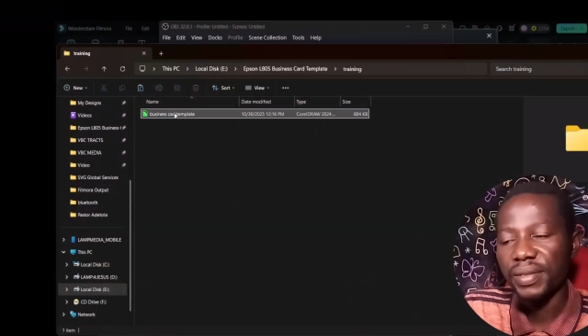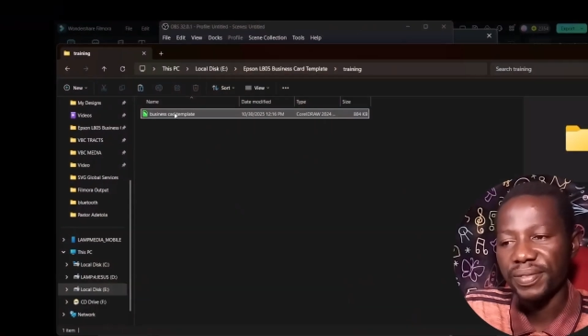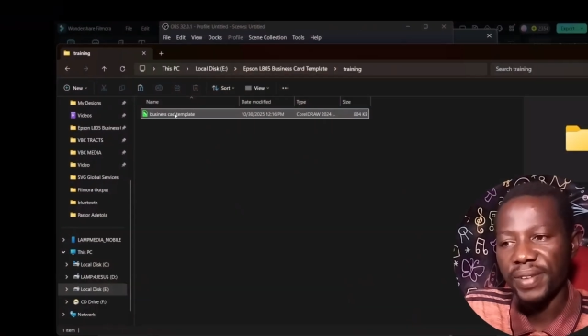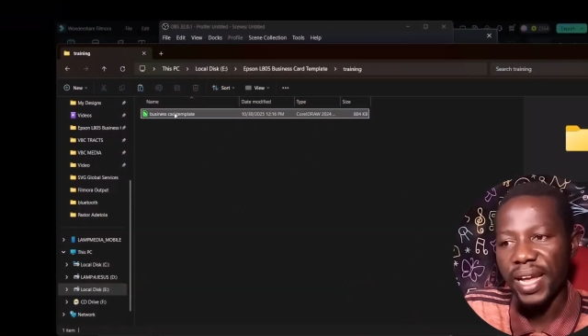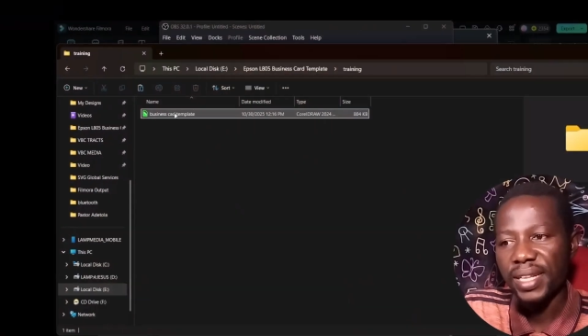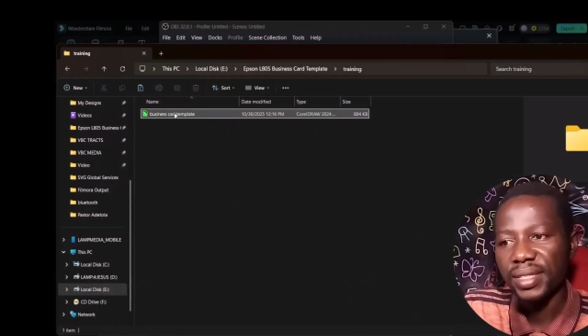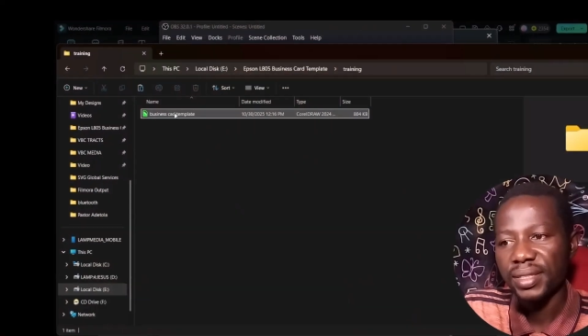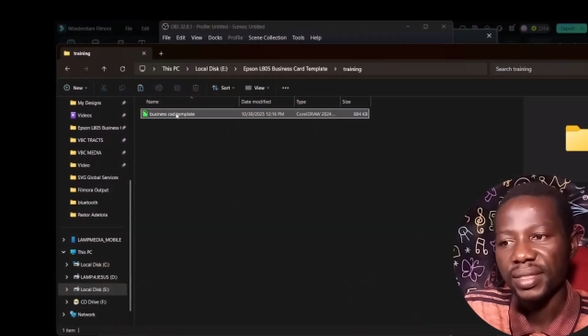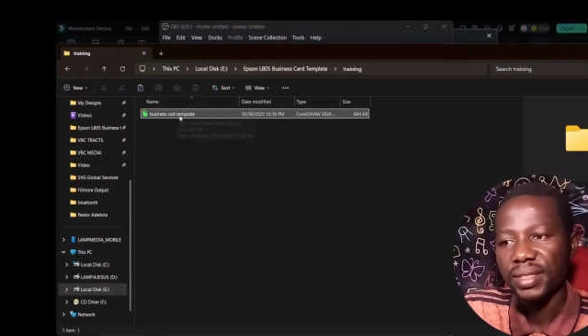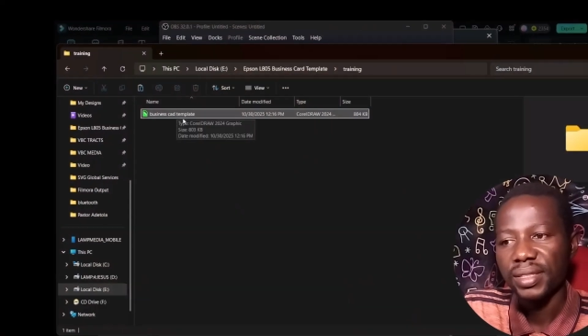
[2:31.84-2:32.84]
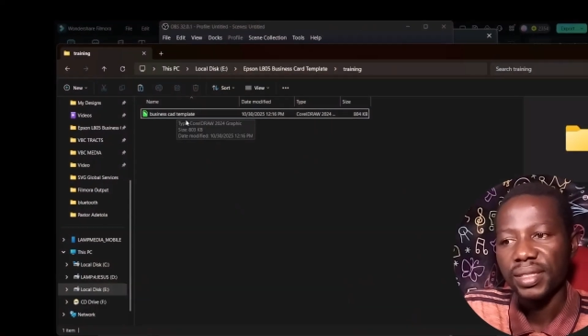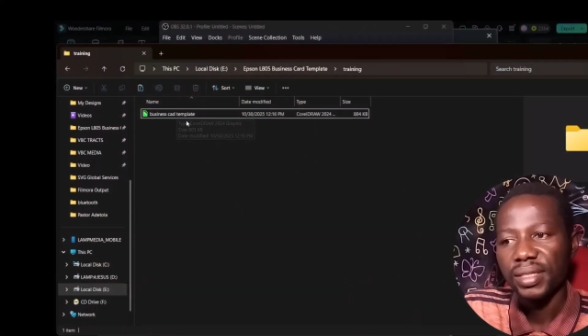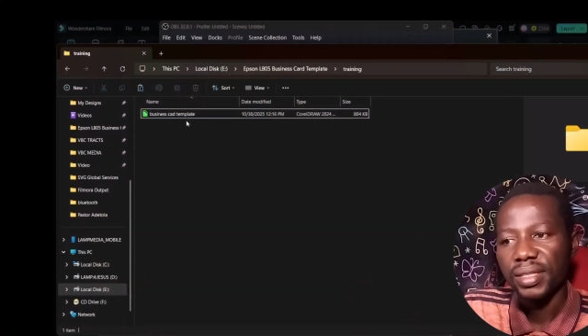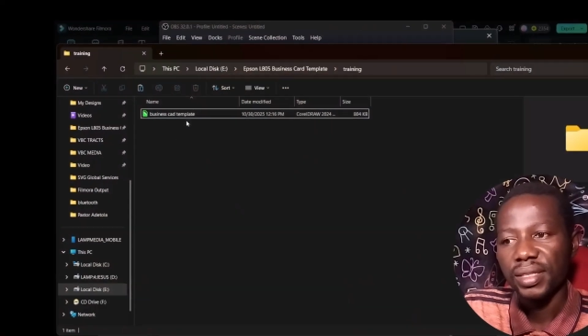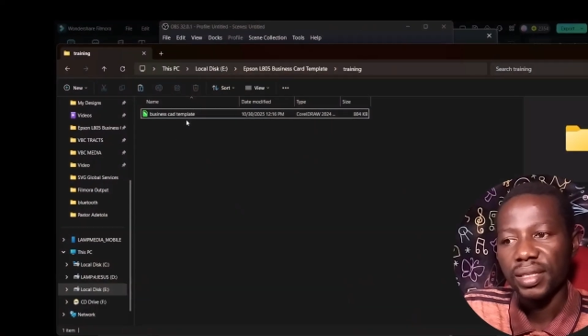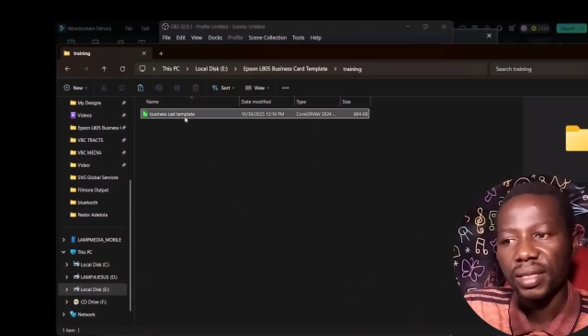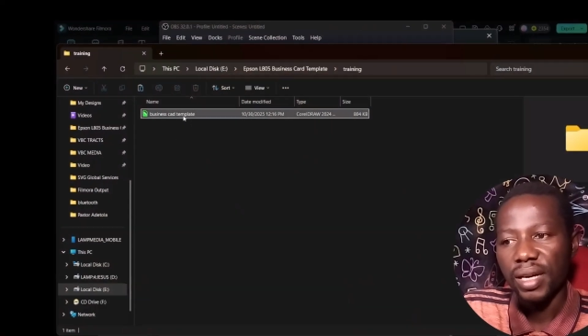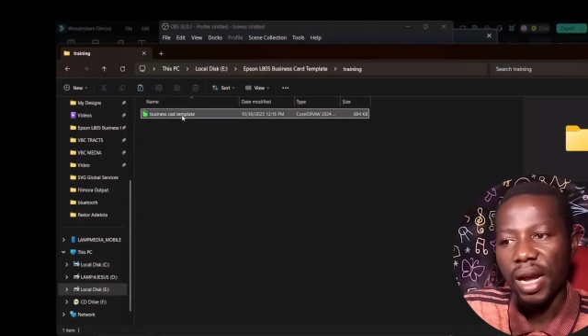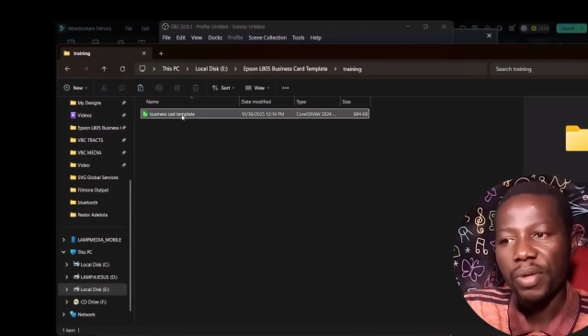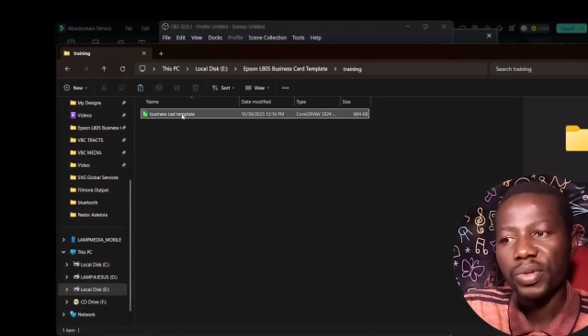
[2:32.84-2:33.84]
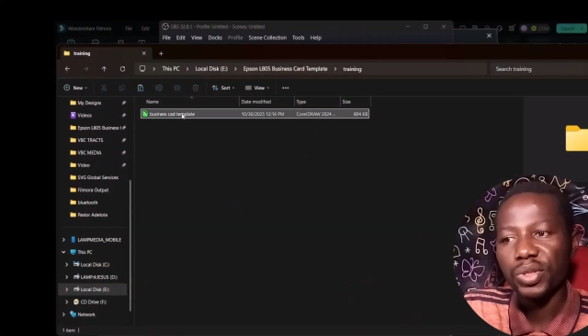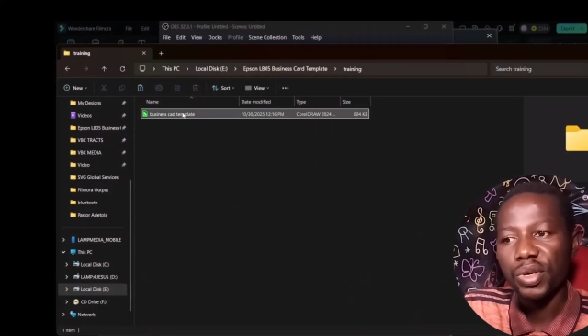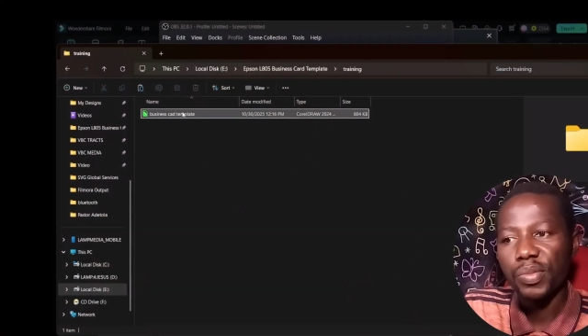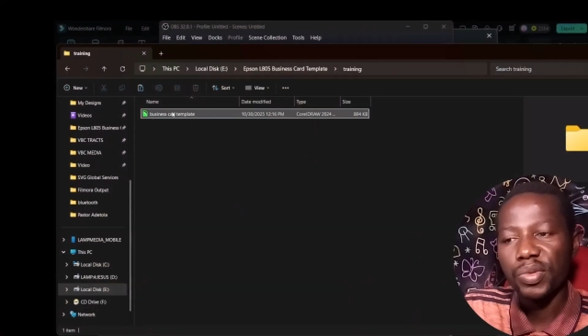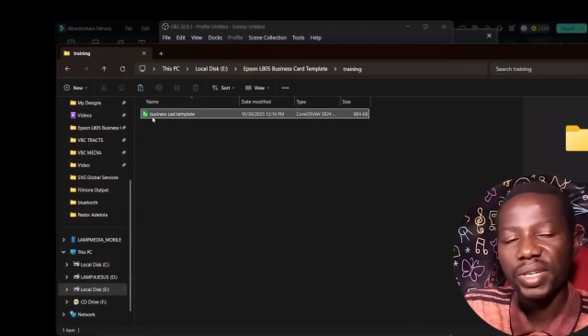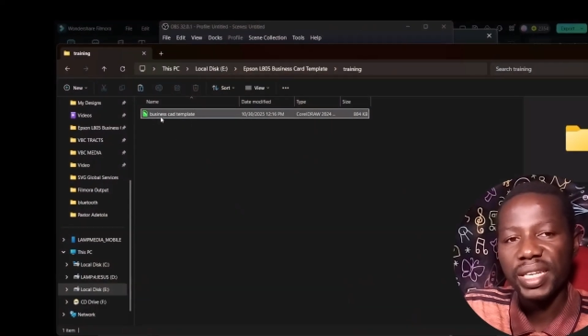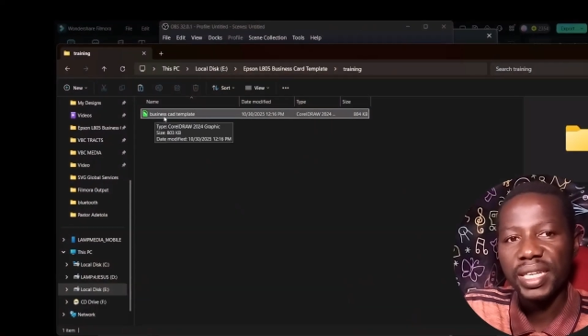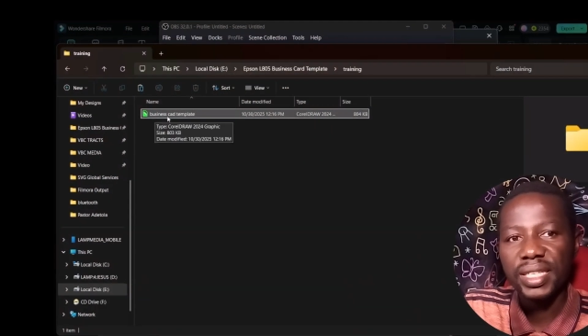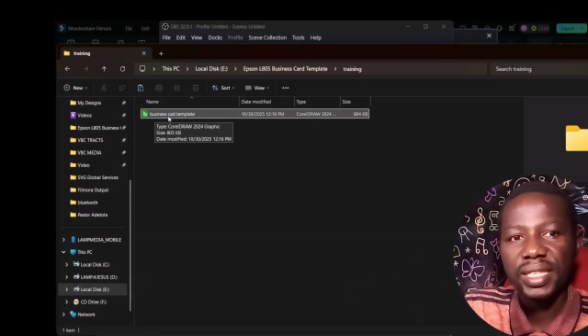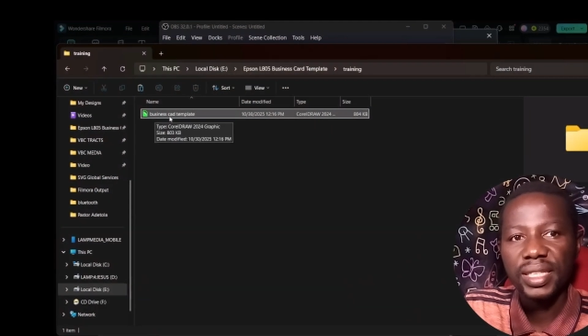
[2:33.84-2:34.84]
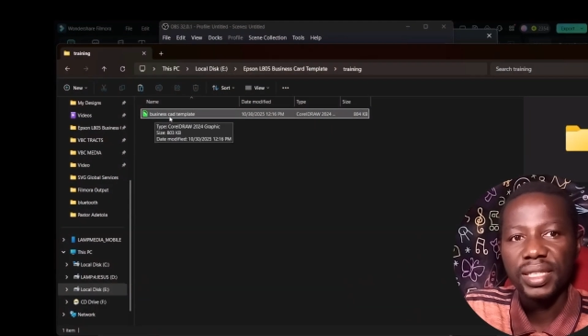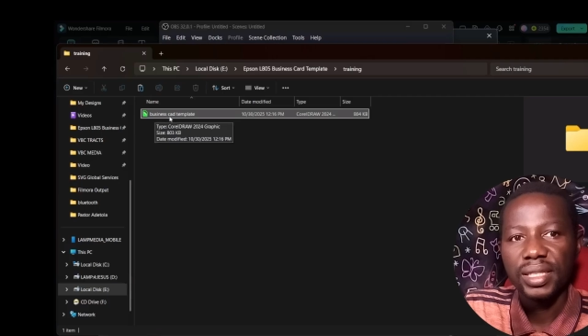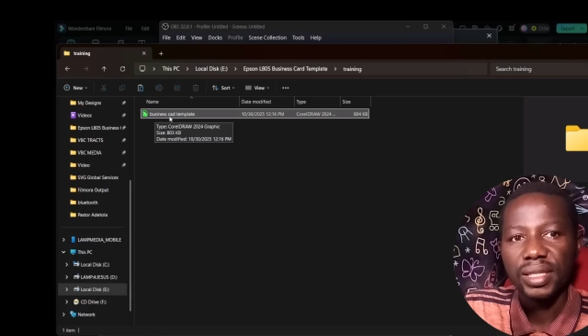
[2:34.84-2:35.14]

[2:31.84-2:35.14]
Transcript: is the file. I will double click